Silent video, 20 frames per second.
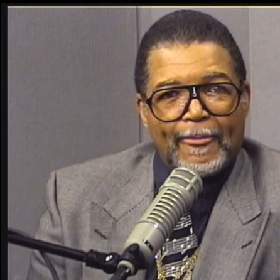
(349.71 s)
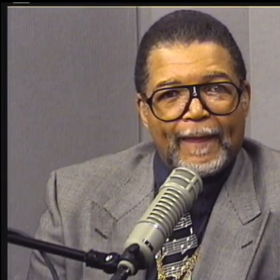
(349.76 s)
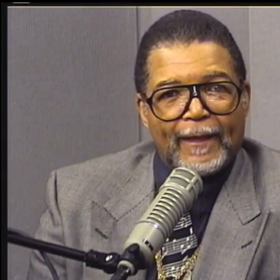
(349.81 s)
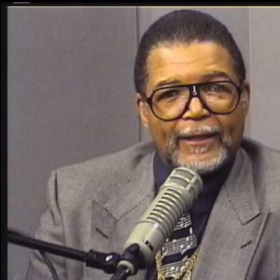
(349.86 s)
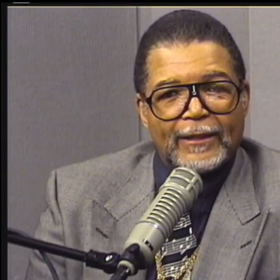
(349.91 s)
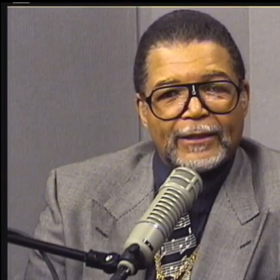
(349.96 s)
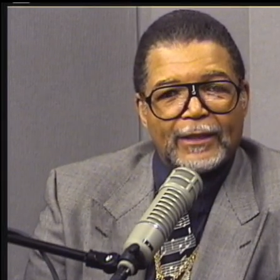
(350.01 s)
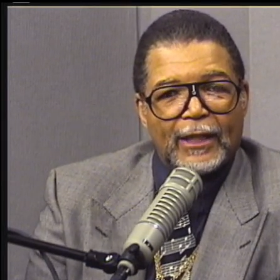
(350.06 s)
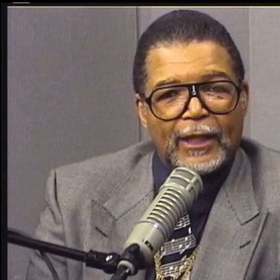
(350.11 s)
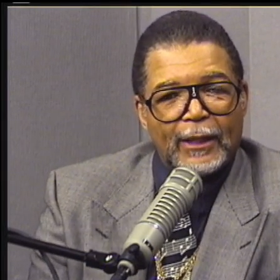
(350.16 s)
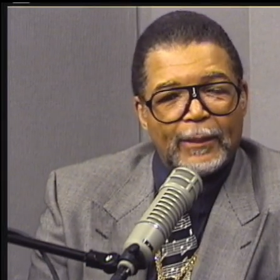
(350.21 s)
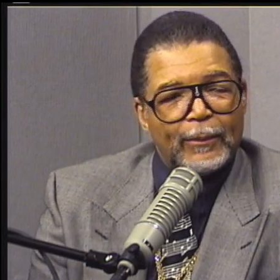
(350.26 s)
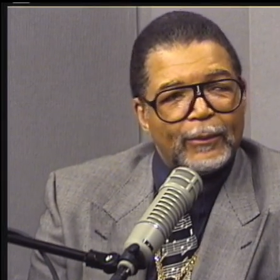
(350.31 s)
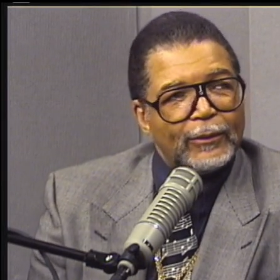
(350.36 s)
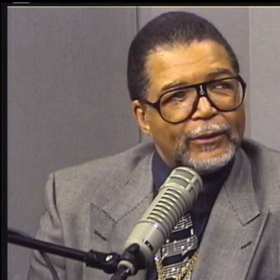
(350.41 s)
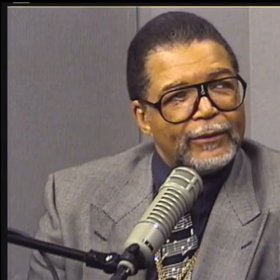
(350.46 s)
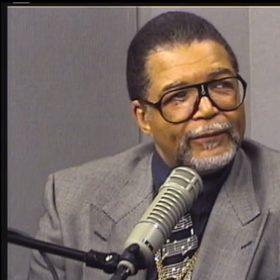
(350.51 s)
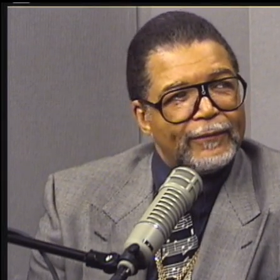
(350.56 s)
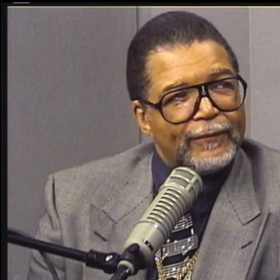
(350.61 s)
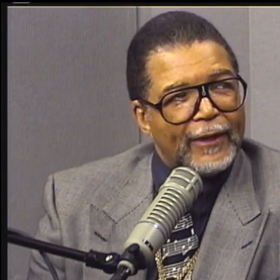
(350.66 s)
is able
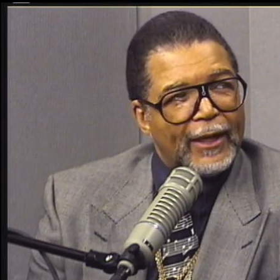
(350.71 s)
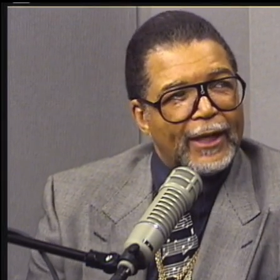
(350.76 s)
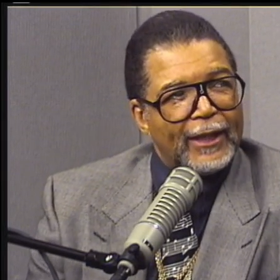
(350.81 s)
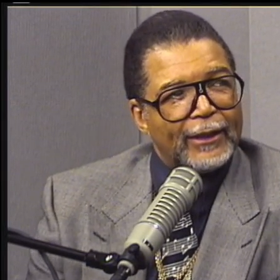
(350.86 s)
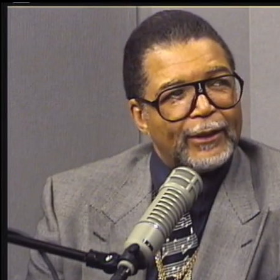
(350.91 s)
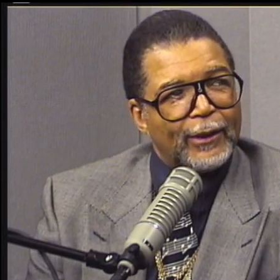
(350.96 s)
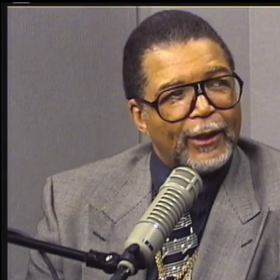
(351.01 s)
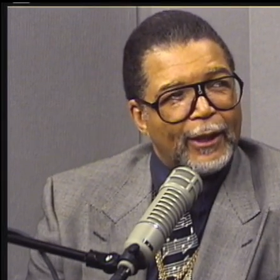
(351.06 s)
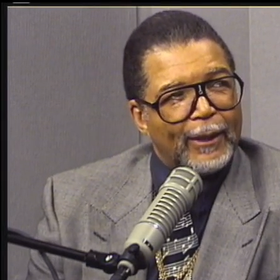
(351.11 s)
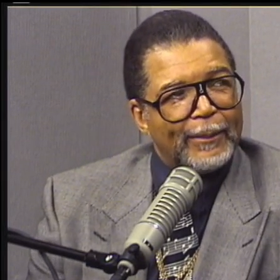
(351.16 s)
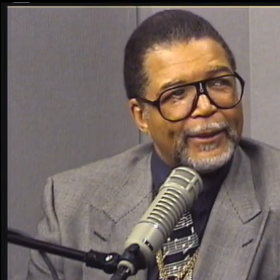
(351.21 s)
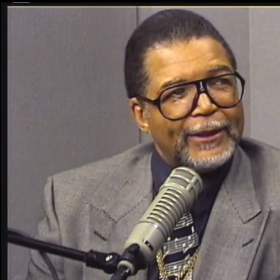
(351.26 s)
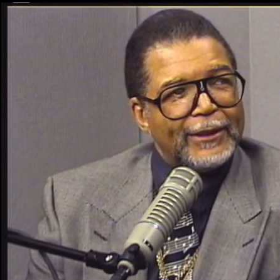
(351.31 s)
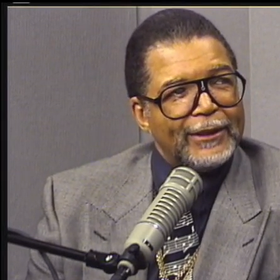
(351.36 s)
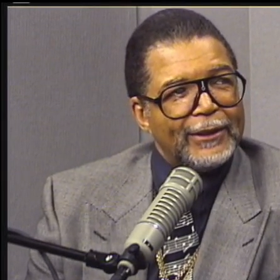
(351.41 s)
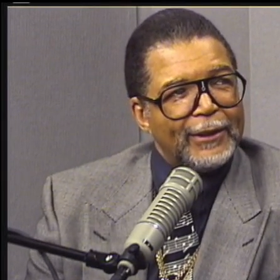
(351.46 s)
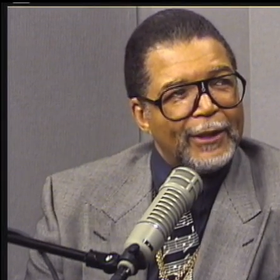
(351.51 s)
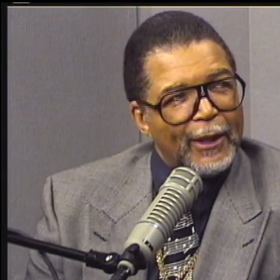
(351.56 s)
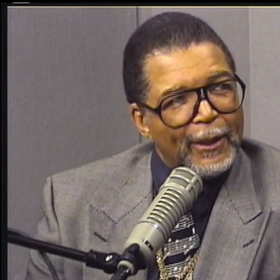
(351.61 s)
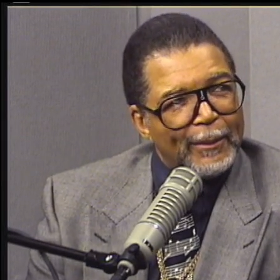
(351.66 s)
to find common
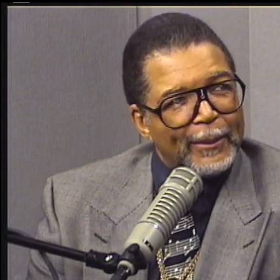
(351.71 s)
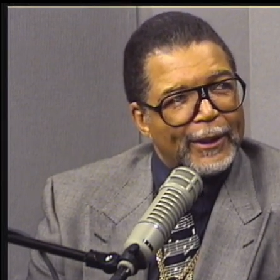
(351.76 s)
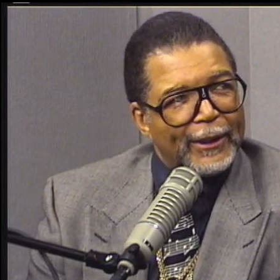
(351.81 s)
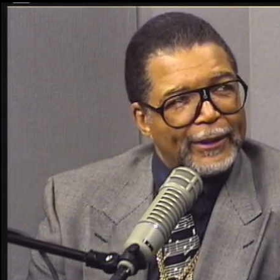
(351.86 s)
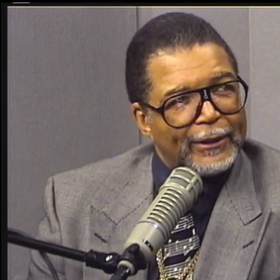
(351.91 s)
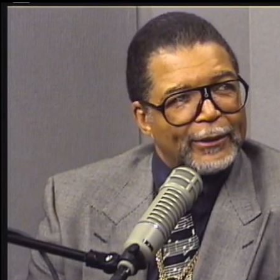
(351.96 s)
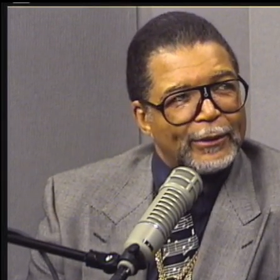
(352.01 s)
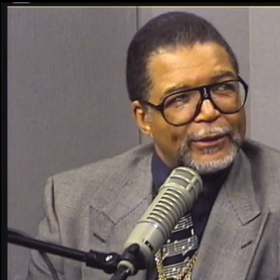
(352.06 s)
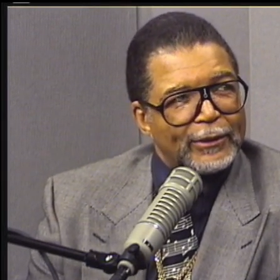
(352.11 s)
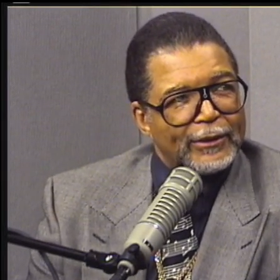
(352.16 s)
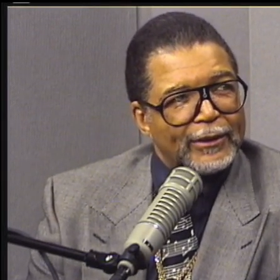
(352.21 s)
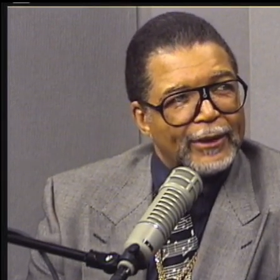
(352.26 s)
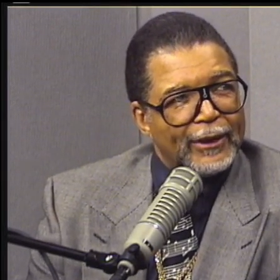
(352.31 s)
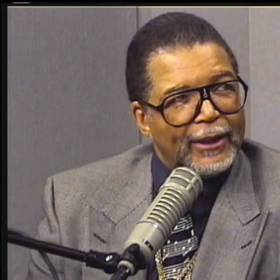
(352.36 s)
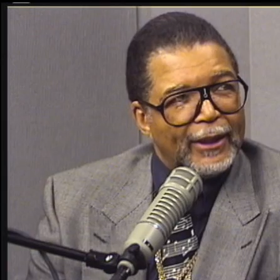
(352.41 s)
denominators,